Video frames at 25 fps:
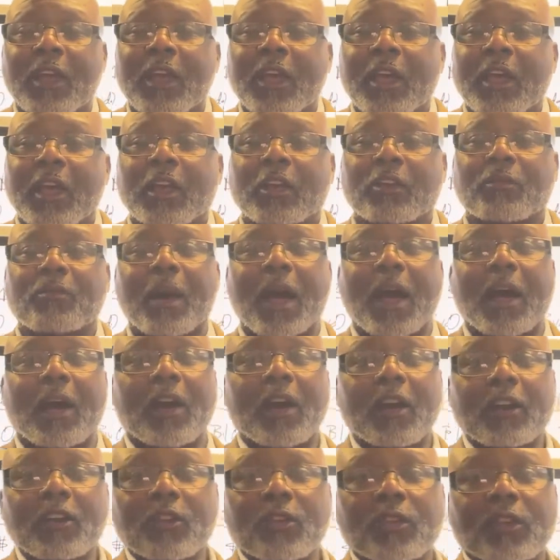is by
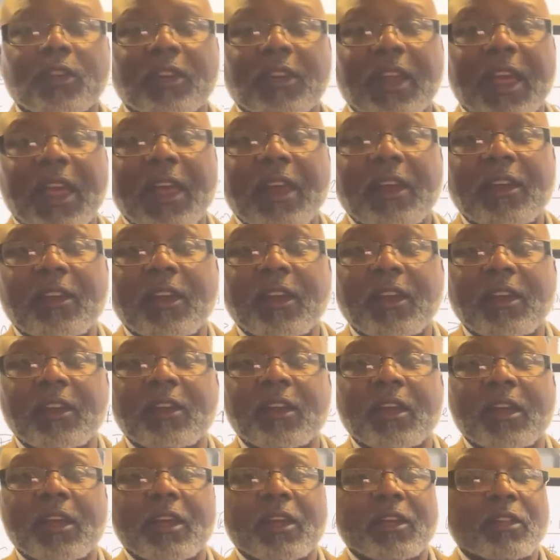
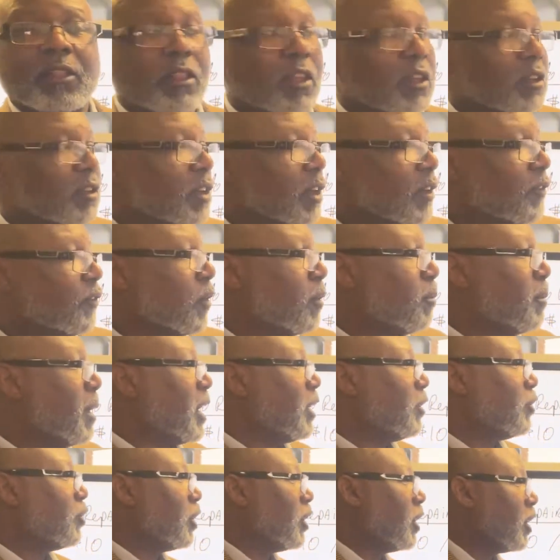understanding this
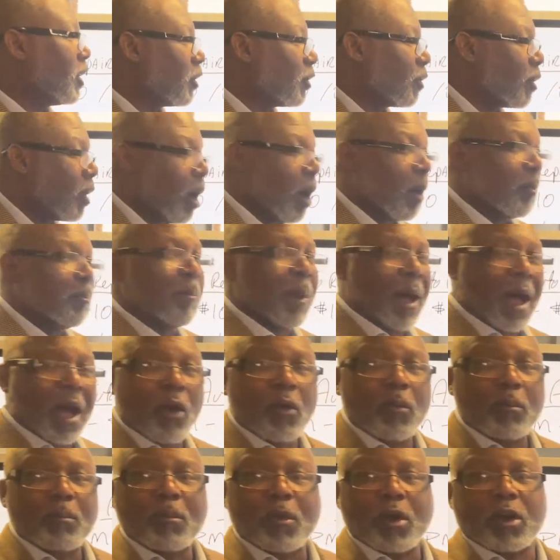information here
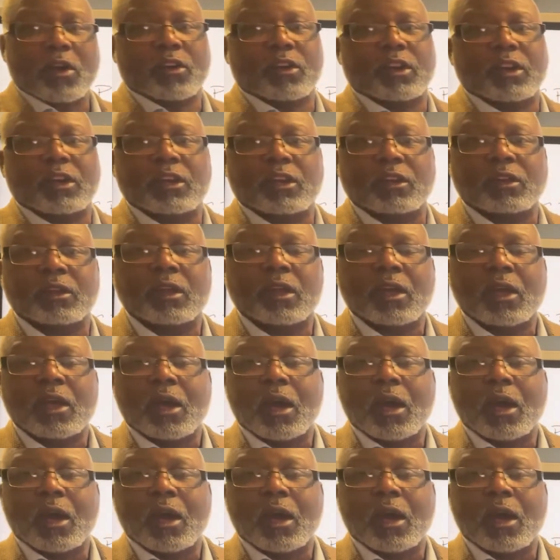about marketing,